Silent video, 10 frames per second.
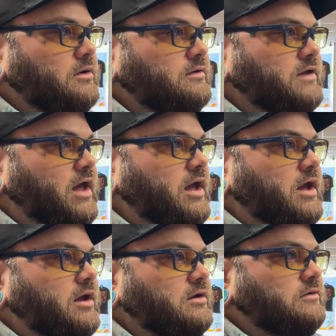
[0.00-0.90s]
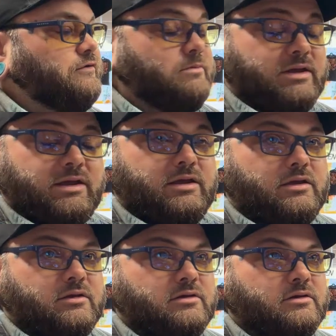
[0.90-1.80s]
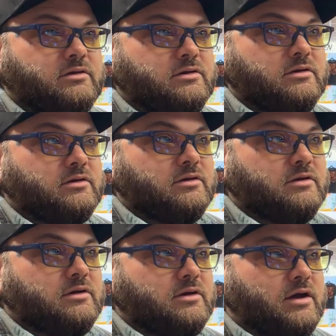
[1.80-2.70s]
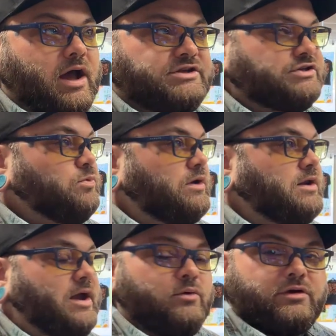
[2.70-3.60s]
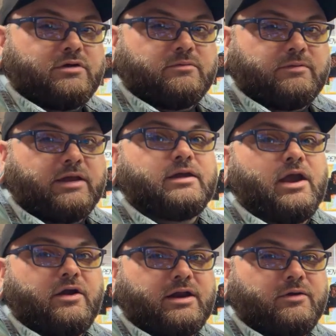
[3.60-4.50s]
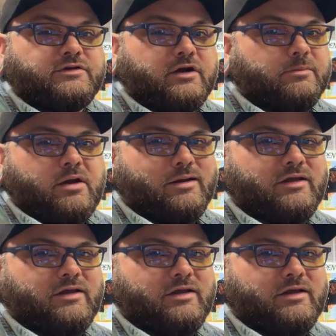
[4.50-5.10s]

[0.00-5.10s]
dang. For me, I just want to network, like Eric and I were talking about.